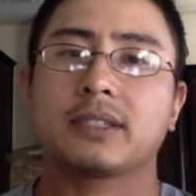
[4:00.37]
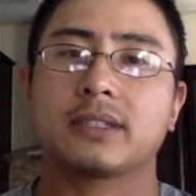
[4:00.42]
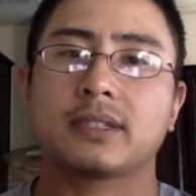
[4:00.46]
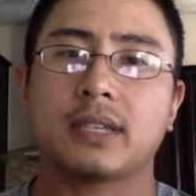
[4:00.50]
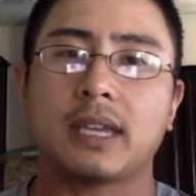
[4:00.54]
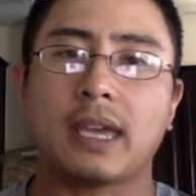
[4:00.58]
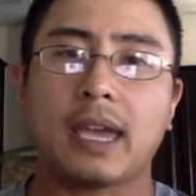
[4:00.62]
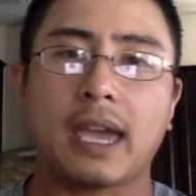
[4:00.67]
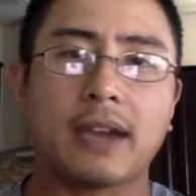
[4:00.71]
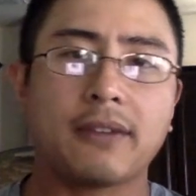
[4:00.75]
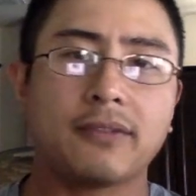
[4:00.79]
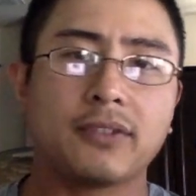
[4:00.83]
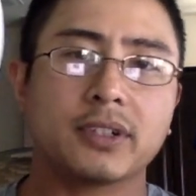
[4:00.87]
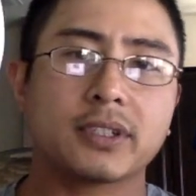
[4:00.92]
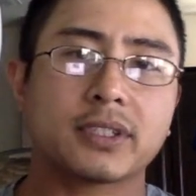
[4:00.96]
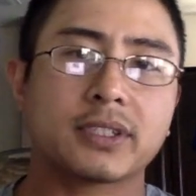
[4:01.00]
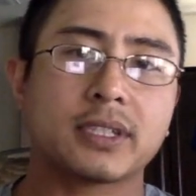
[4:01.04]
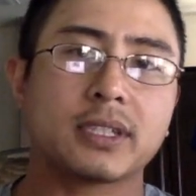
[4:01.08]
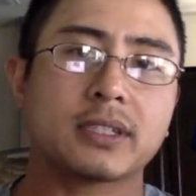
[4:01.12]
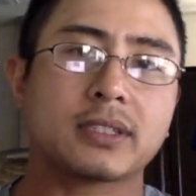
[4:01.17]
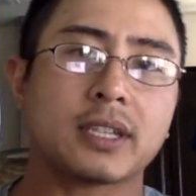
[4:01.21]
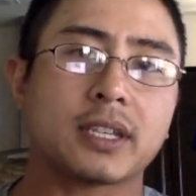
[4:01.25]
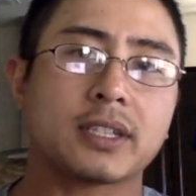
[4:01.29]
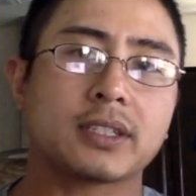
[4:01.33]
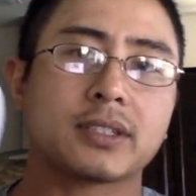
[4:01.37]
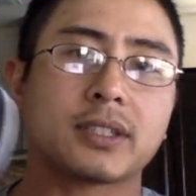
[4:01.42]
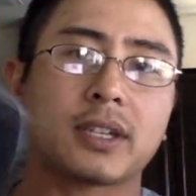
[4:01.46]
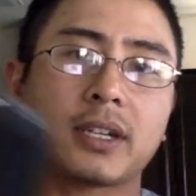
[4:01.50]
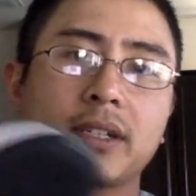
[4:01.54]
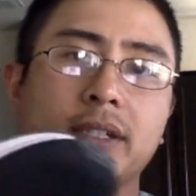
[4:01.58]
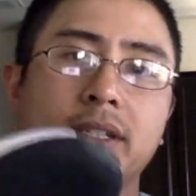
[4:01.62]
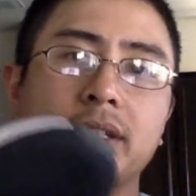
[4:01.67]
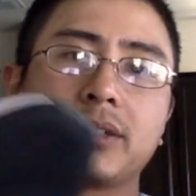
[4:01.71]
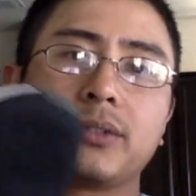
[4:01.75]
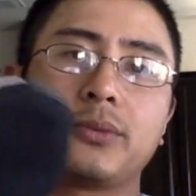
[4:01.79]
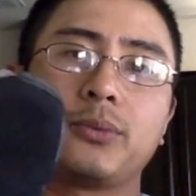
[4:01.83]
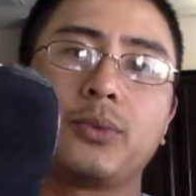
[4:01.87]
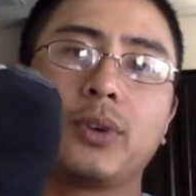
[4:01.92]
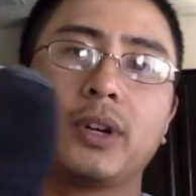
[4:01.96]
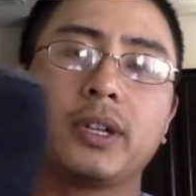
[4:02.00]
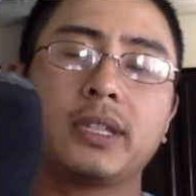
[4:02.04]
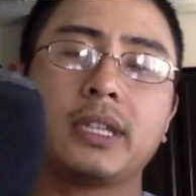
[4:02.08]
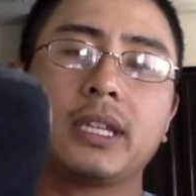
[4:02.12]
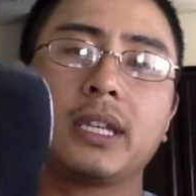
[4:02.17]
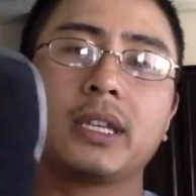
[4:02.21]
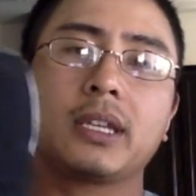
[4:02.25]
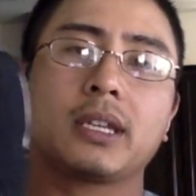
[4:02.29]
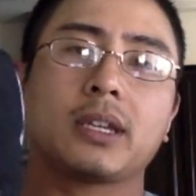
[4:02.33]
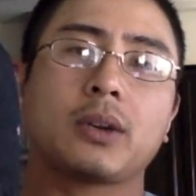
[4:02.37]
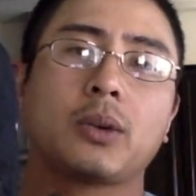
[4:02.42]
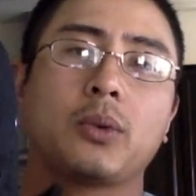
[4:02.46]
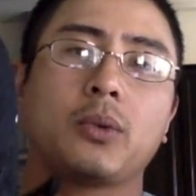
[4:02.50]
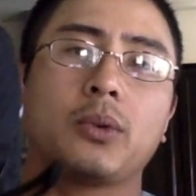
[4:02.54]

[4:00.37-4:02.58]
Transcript: ever since I started running